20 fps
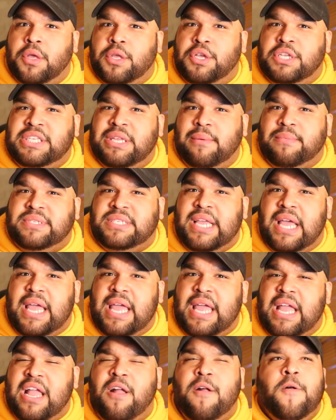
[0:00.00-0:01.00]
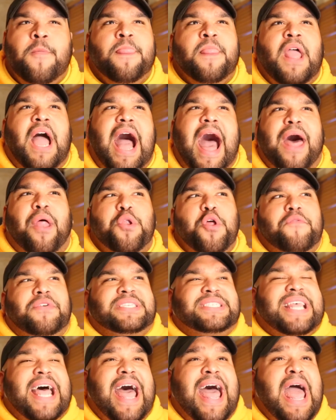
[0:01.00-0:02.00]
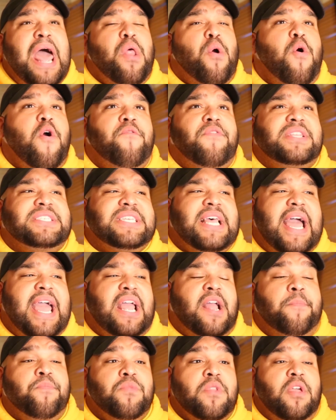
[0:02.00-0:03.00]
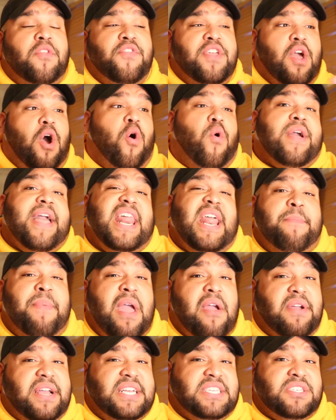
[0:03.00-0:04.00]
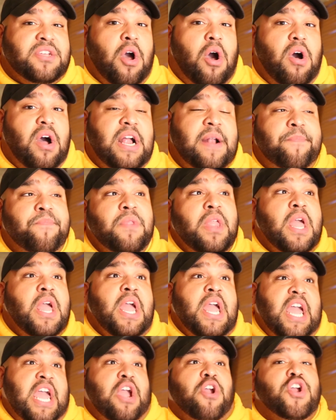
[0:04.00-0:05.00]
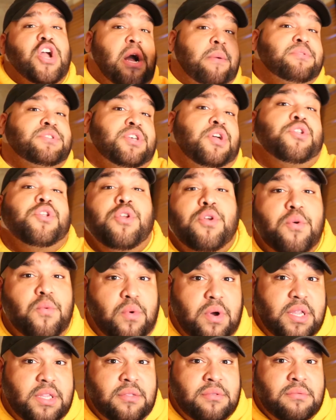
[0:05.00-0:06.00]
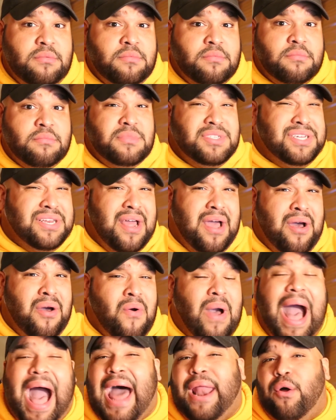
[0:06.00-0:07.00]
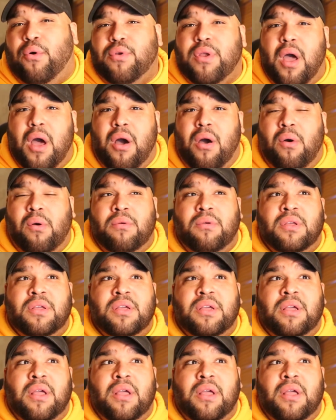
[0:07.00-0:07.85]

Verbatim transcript: You see what I'm saying? I don't know if it's that, or if it's like the old Katy Perry is gone, here comes the new one, you know? I don't know.